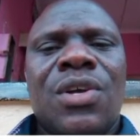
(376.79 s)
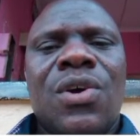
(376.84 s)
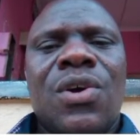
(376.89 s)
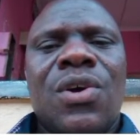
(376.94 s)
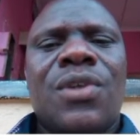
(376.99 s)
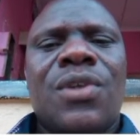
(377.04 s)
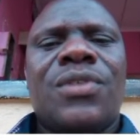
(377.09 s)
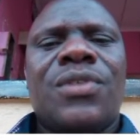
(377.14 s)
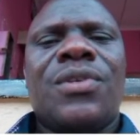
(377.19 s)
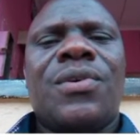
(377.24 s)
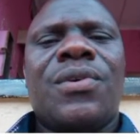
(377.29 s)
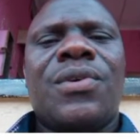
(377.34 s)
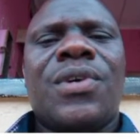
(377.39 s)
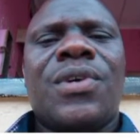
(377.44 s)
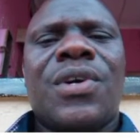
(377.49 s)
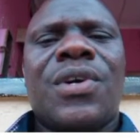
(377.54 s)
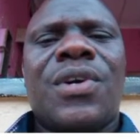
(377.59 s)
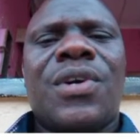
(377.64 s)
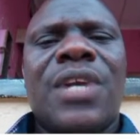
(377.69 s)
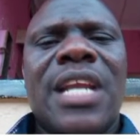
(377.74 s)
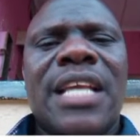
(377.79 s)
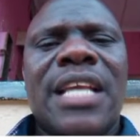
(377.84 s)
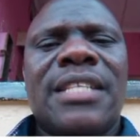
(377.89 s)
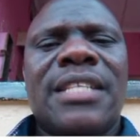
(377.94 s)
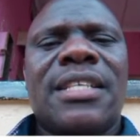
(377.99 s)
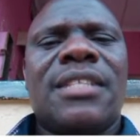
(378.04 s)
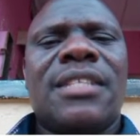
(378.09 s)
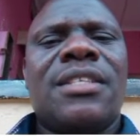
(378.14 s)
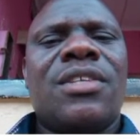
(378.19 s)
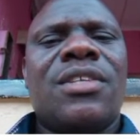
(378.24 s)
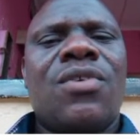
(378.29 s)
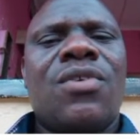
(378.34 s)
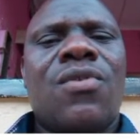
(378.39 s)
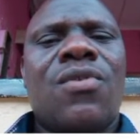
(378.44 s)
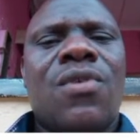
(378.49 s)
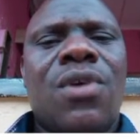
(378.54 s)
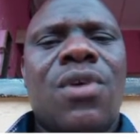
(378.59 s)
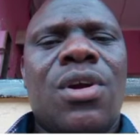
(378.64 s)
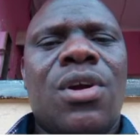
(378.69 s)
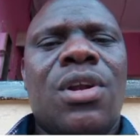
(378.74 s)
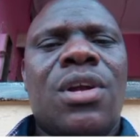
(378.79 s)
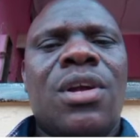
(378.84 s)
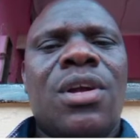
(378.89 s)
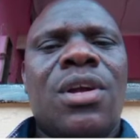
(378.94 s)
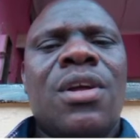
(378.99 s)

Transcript: also recognizes the role